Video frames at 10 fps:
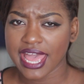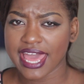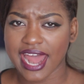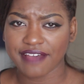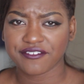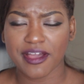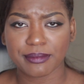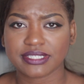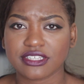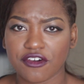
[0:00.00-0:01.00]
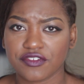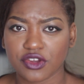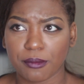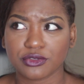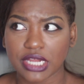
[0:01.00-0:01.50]
and I find myself
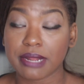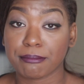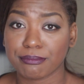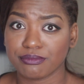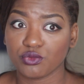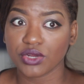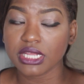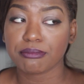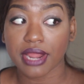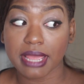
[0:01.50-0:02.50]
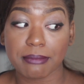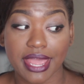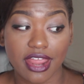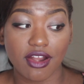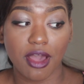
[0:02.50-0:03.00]
you know trying to really breaking my
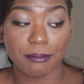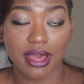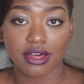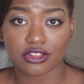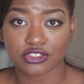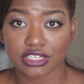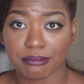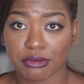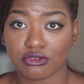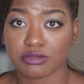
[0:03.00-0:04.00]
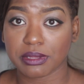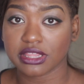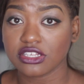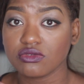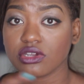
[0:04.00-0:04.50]
hair out by other shampoos
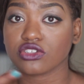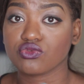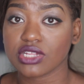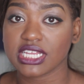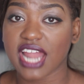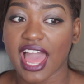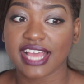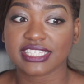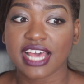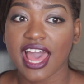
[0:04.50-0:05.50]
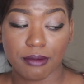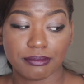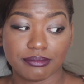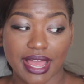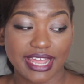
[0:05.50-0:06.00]
but this one is really nice
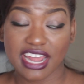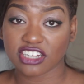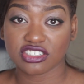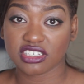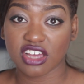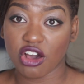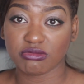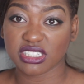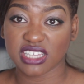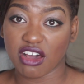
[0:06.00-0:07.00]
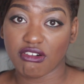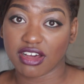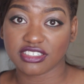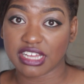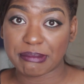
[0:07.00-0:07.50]
um, I can actually comb this out
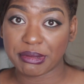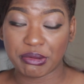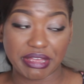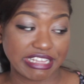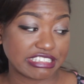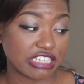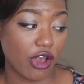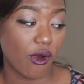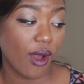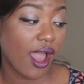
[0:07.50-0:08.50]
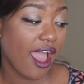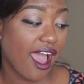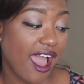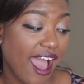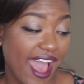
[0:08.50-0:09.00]
while shampooing so
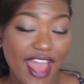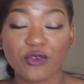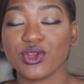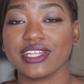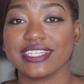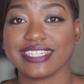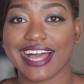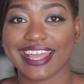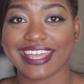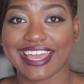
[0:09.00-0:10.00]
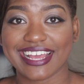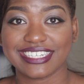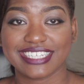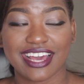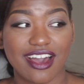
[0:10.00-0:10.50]
I really like
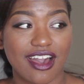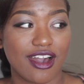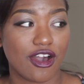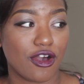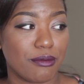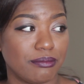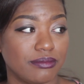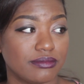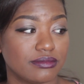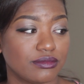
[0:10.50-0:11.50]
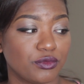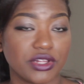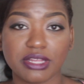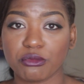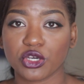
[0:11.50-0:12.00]
it um,
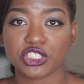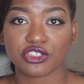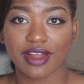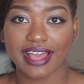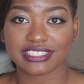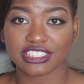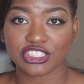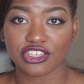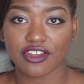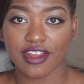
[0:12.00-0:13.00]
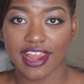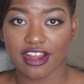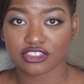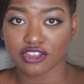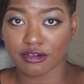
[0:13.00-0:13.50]
really moisturizing to your
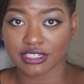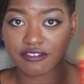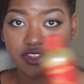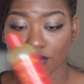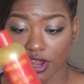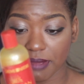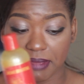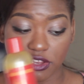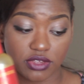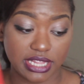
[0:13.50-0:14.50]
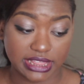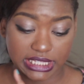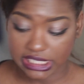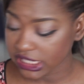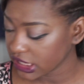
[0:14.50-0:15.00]
hair so I would definitely recommend you
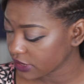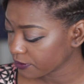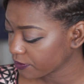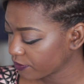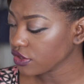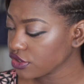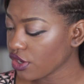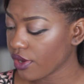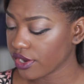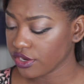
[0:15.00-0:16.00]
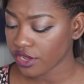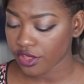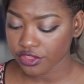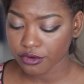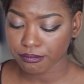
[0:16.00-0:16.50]
get this. Also
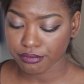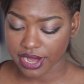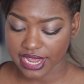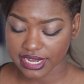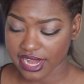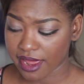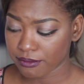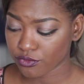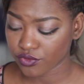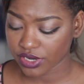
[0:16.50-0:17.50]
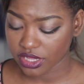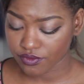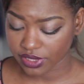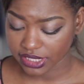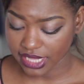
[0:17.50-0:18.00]
another brand that I am
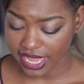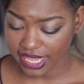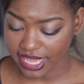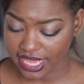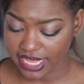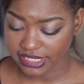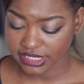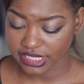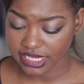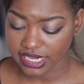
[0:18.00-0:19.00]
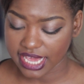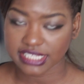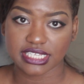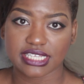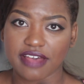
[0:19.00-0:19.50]
really really liking is the
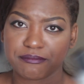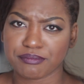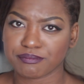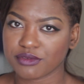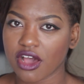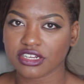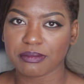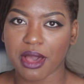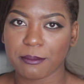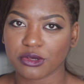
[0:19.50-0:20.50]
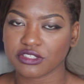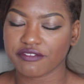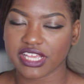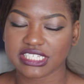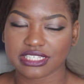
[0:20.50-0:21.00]
Nexxus. I've talked about most
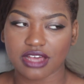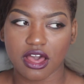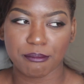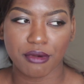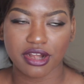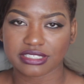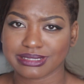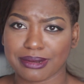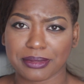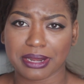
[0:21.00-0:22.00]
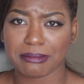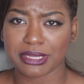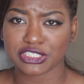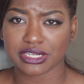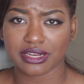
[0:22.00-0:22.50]
of these um, products that I'm going to
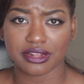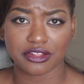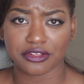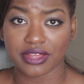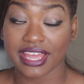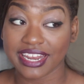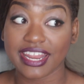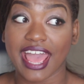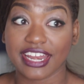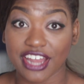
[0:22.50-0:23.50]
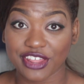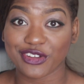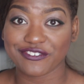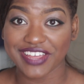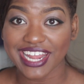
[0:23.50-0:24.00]
mention in, a, in
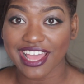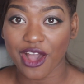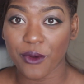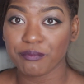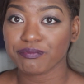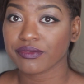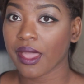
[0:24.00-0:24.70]
another video